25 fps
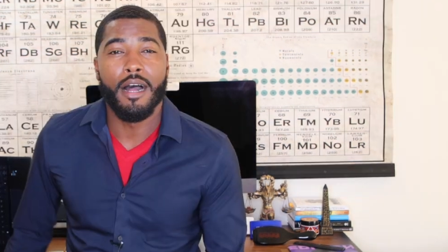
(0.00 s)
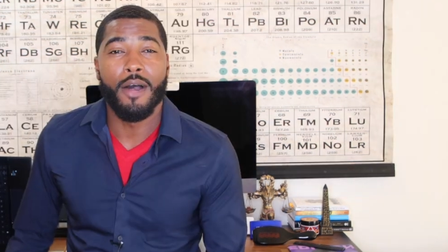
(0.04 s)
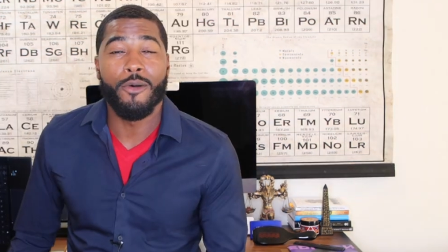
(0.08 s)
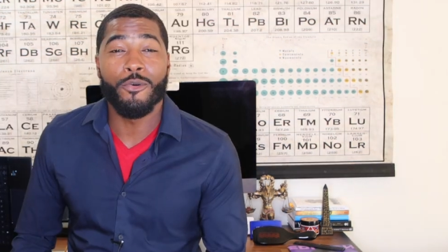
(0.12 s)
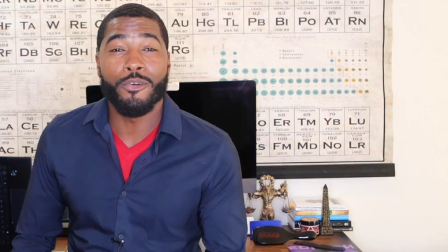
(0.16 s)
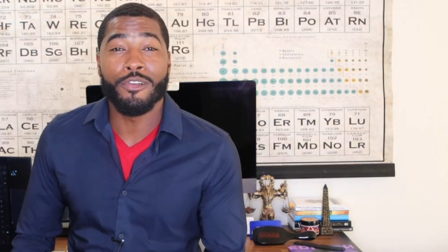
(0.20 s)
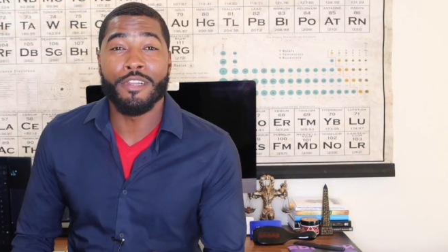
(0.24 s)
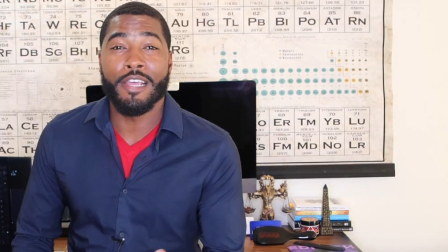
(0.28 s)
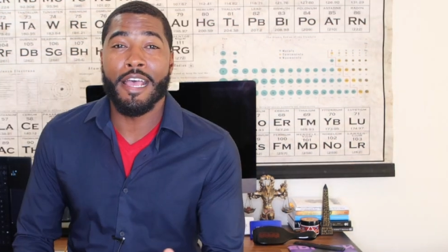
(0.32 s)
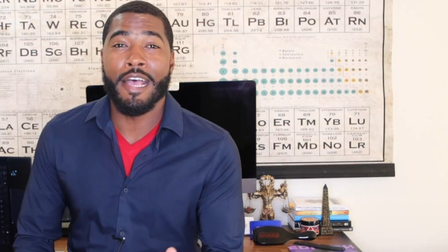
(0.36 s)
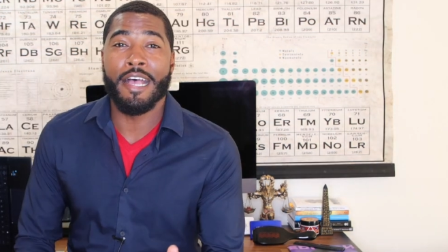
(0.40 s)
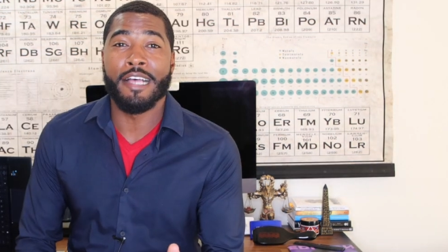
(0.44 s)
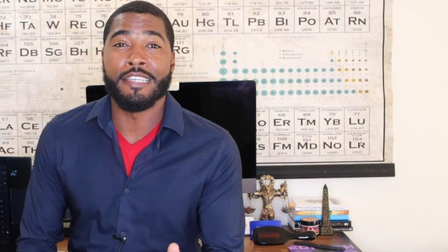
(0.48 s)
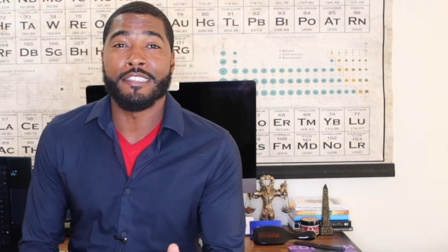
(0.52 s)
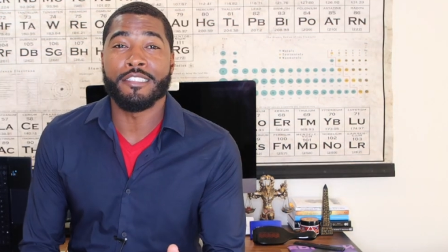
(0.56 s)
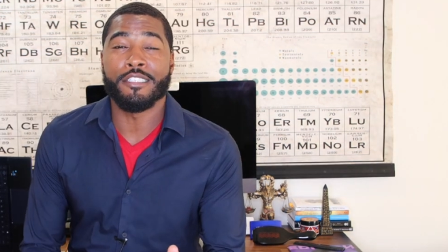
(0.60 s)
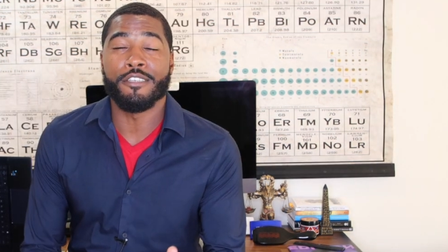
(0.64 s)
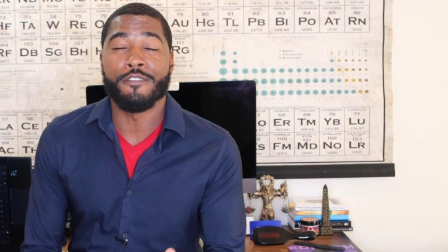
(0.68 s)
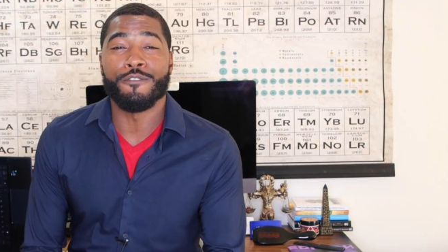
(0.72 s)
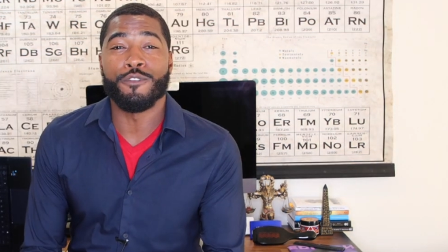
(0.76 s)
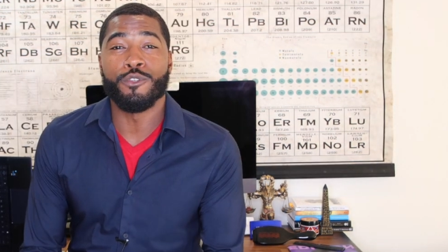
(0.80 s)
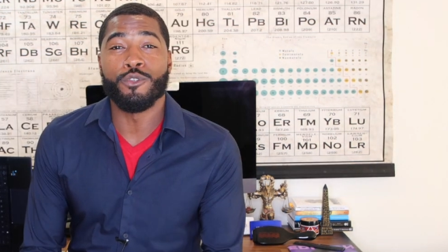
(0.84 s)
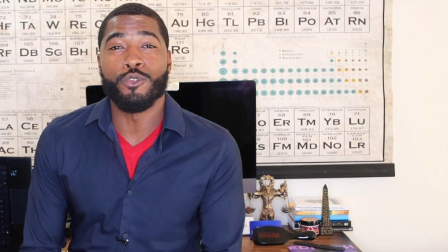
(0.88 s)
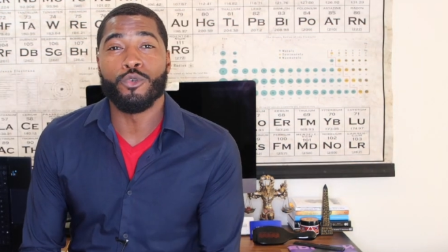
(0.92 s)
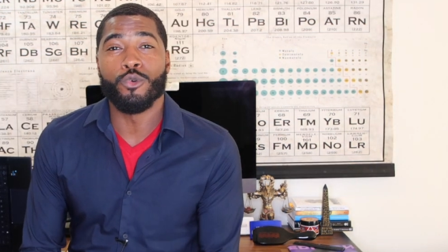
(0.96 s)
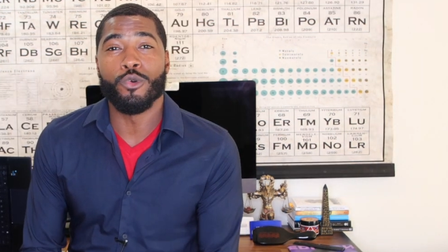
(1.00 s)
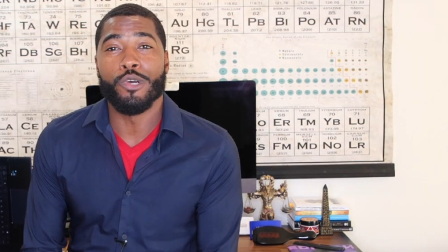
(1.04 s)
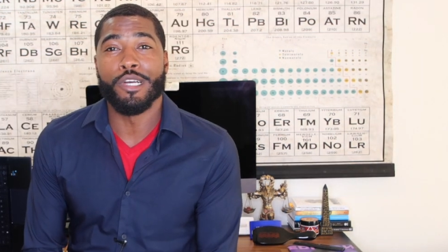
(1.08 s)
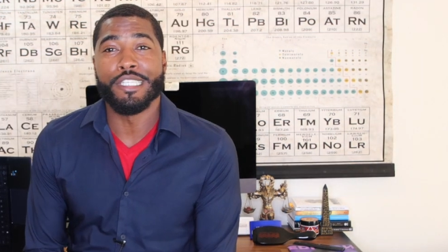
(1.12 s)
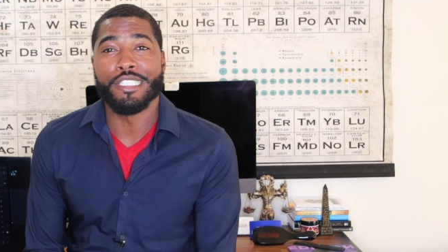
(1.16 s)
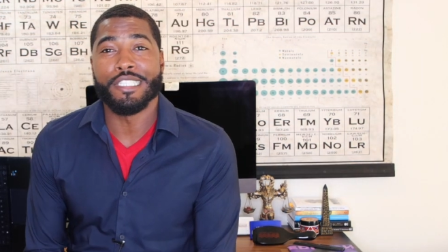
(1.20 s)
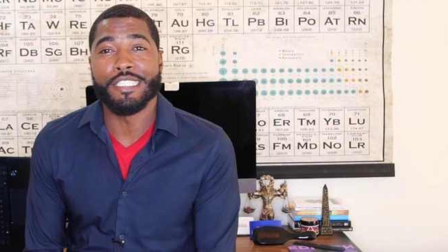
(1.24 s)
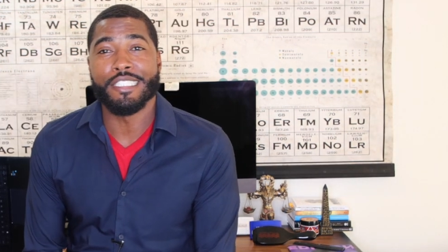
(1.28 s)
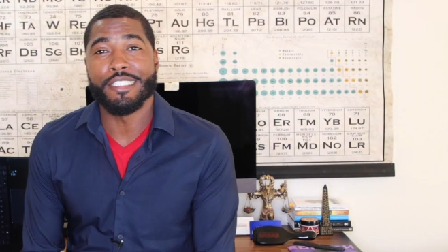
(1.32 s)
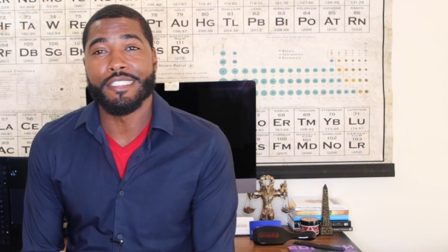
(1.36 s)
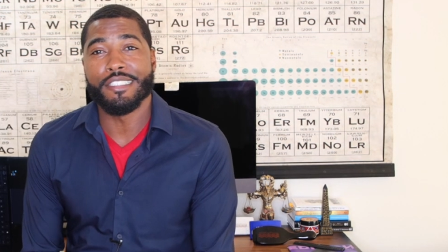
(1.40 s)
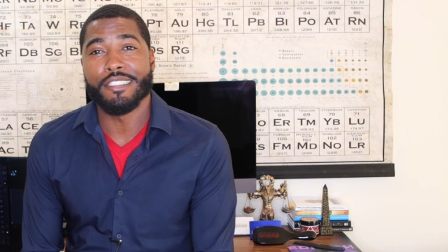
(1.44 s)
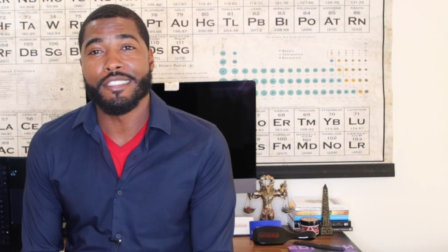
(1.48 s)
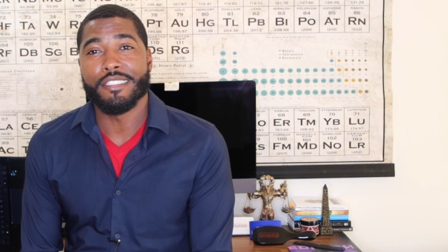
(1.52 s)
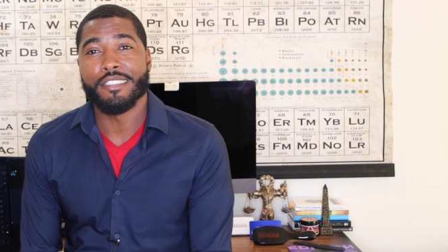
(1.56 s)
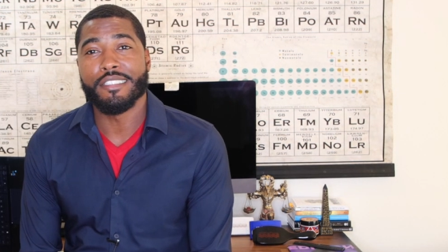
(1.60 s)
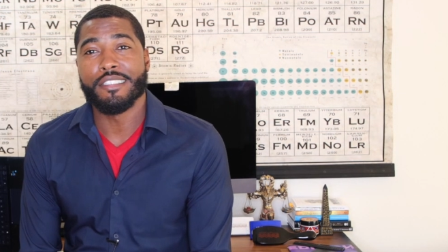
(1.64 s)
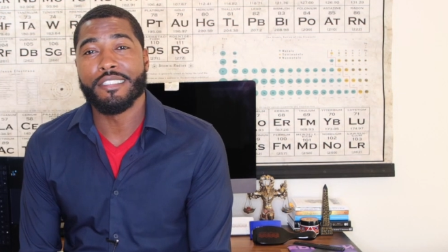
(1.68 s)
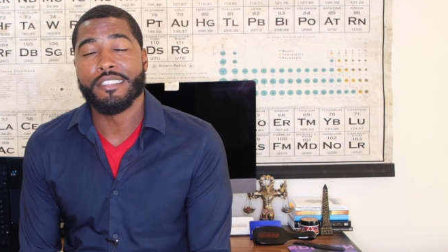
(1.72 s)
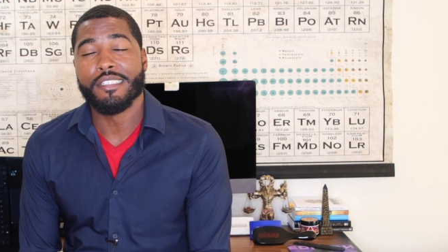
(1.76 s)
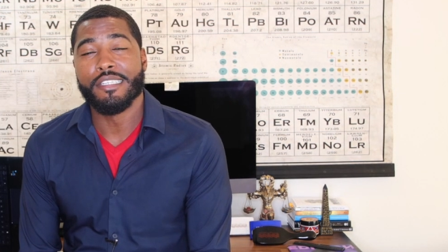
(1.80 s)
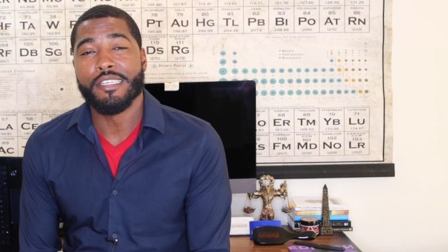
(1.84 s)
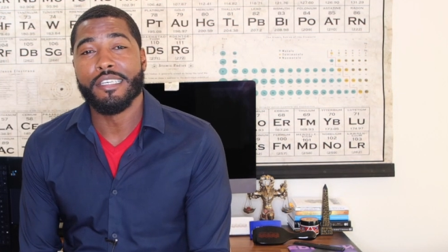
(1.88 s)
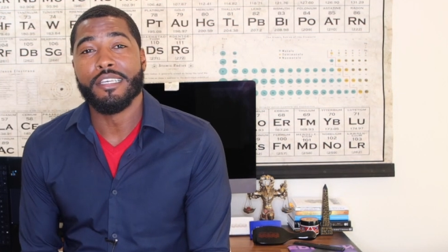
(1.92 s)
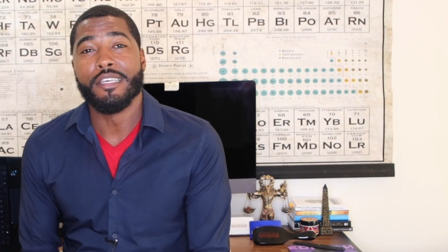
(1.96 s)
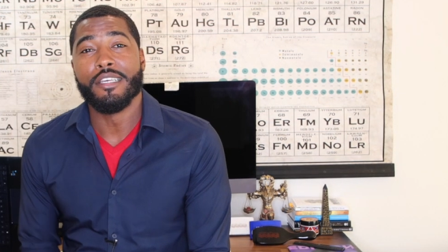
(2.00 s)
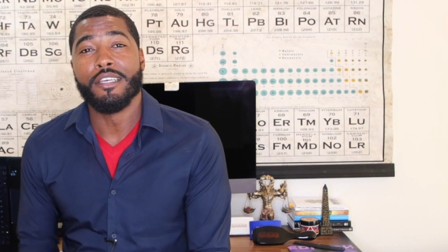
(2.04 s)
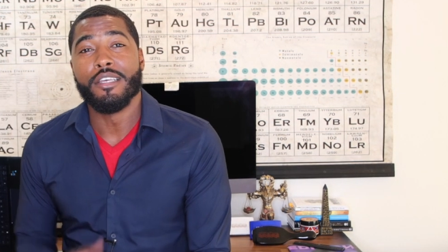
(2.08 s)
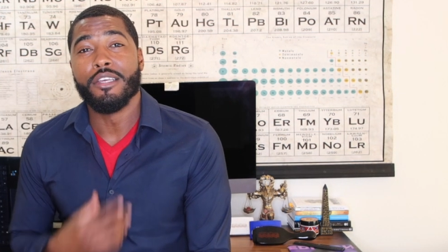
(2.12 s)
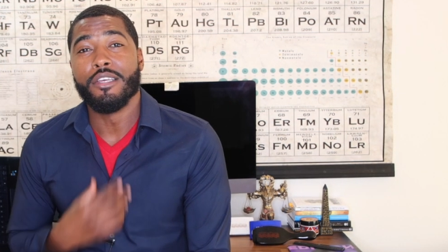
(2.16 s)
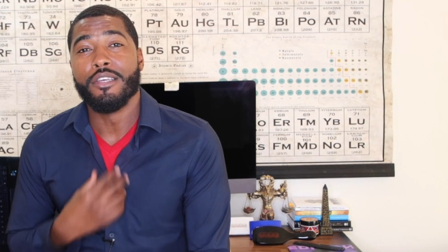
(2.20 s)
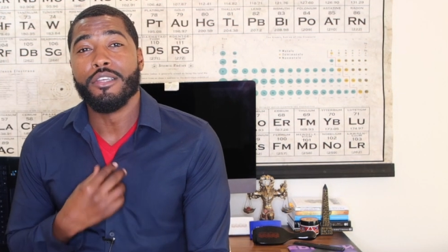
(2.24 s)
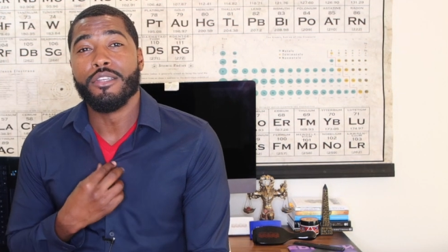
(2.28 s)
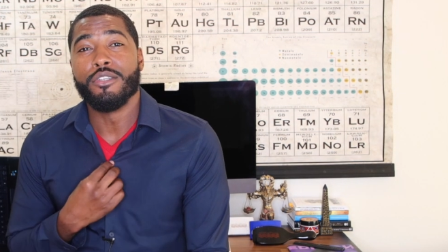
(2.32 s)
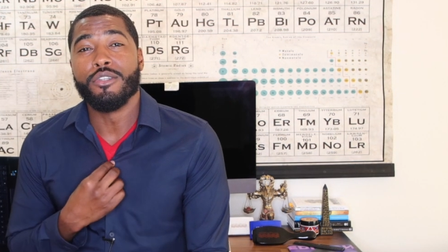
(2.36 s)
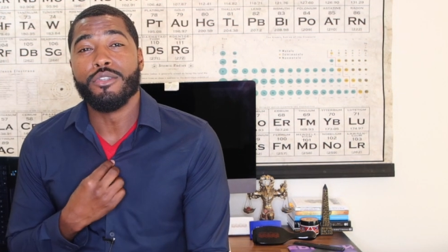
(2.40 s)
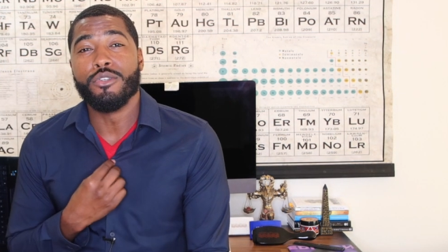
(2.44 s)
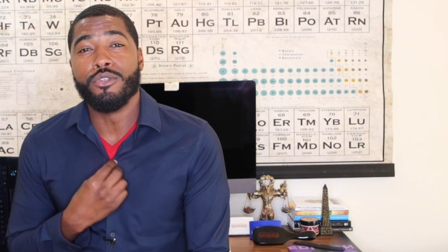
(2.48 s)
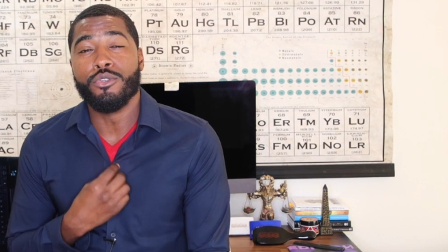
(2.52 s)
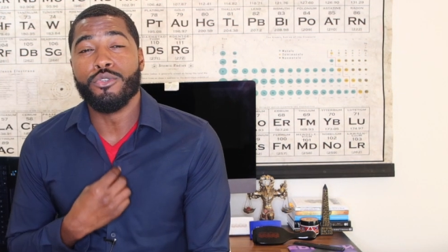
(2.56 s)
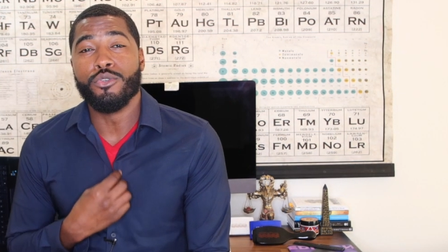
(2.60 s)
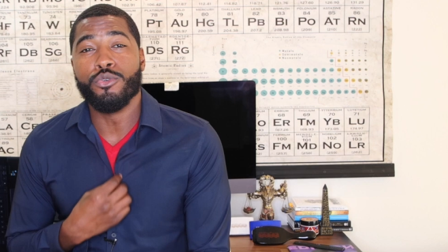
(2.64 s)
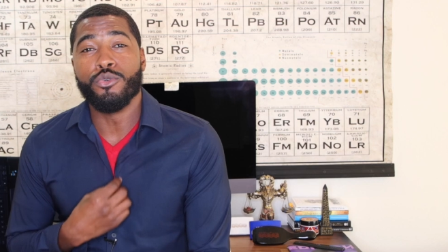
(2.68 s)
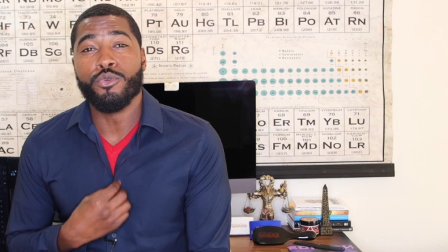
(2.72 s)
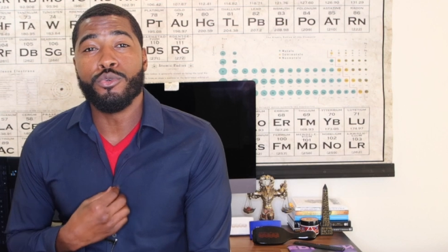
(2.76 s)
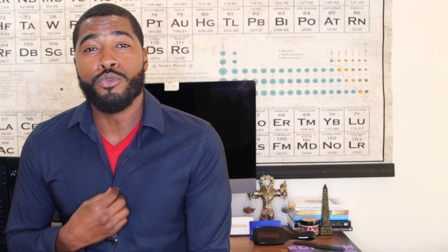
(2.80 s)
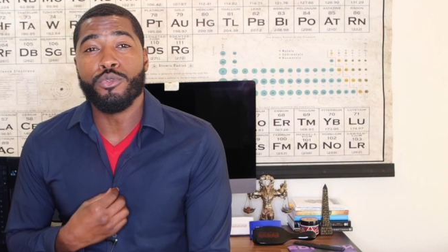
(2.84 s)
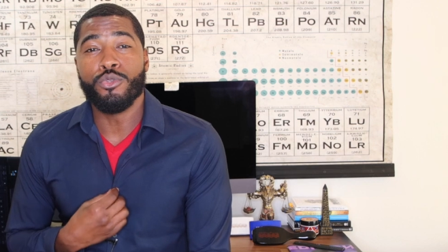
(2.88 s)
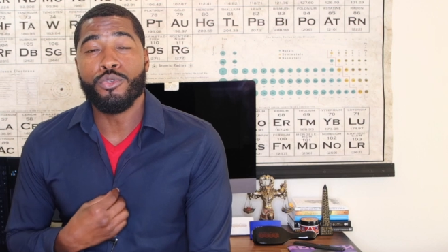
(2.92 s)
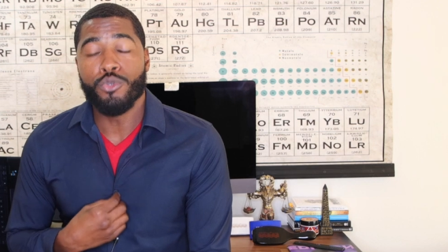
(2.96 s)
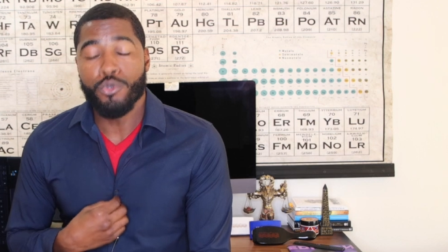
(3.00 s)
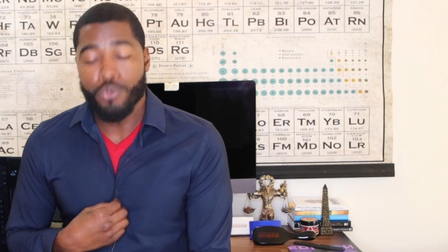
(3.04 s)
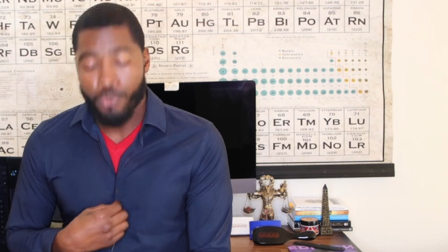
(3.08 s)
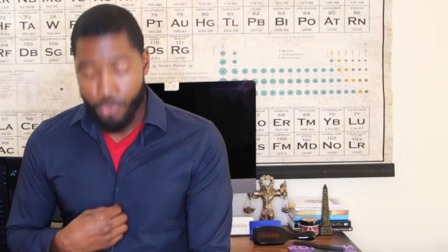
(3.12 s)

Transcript: I wanna ask a few questions. Do you